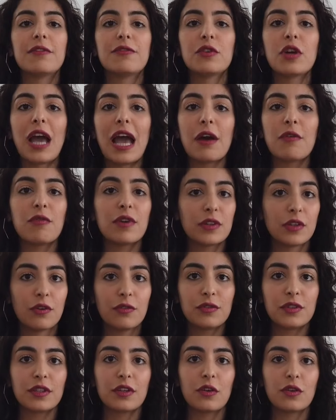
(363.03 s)
If you have one
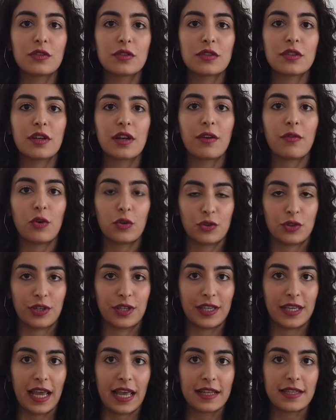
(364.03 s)
of those
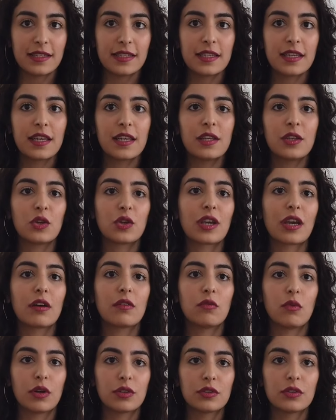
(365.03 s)
watering cans, you
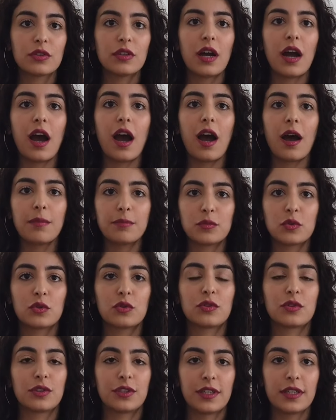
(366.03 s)
can water up to
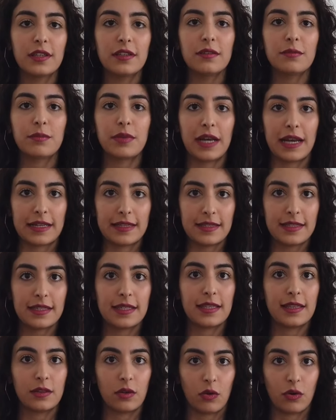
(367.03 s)
3 plants
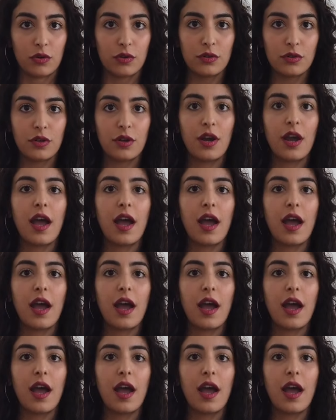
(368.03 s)
indoors